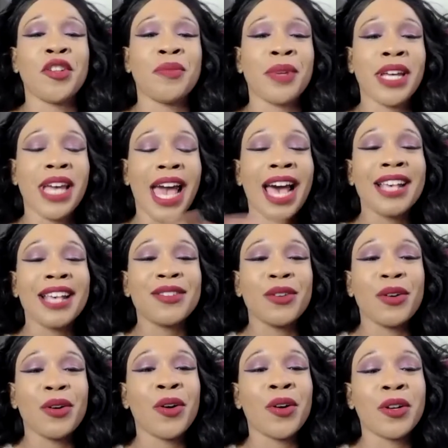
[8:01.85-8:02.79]
But as a
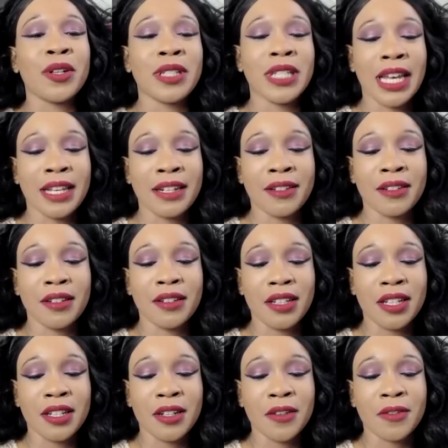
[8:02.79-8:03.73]
whole, and
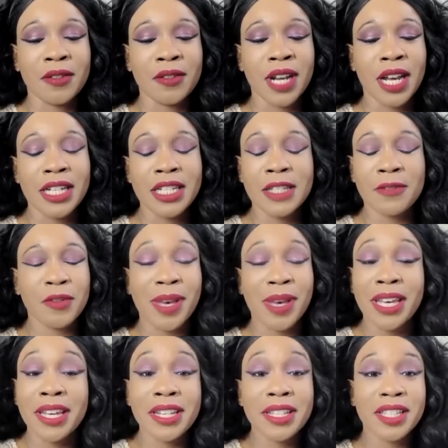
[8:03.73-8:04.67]
not just for
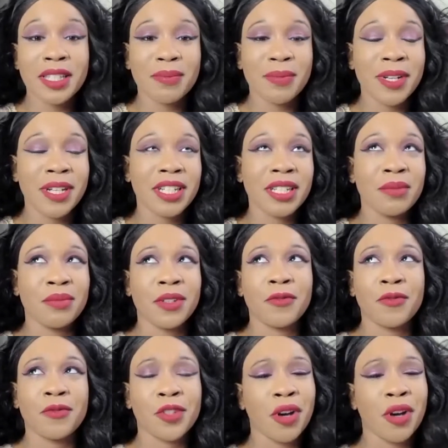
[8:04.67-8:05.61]
my hick suspension,
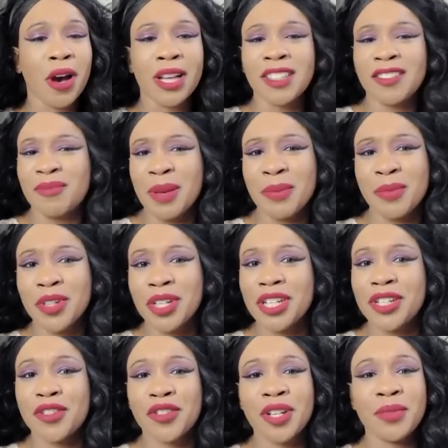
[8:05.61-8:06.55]
but for all of my more
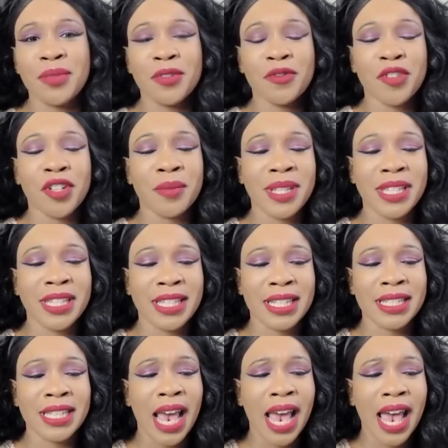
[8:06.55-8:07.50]
extreme
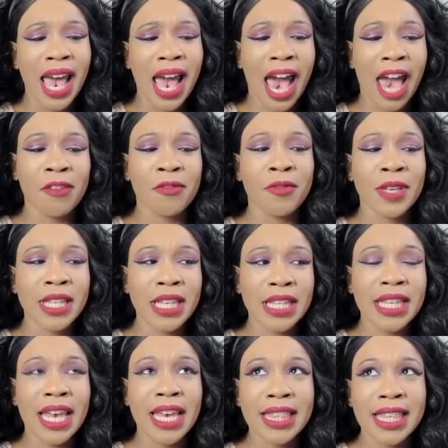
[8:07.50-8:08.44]
performances, I really
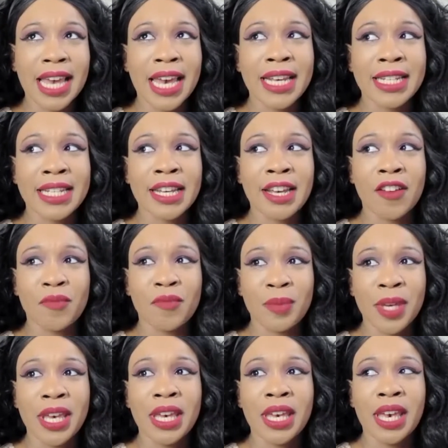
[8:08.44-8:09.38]
like the idea of
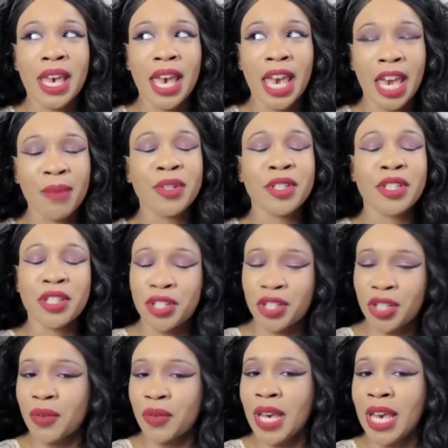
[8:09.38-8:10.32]
being able to
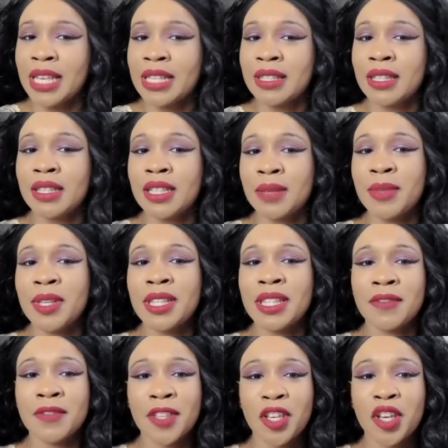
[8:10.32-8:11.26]
showcase the
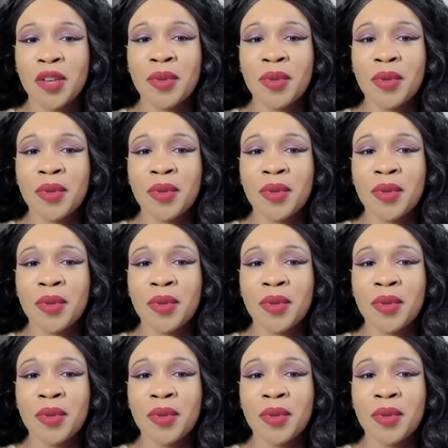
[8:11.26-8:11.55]
limits of the human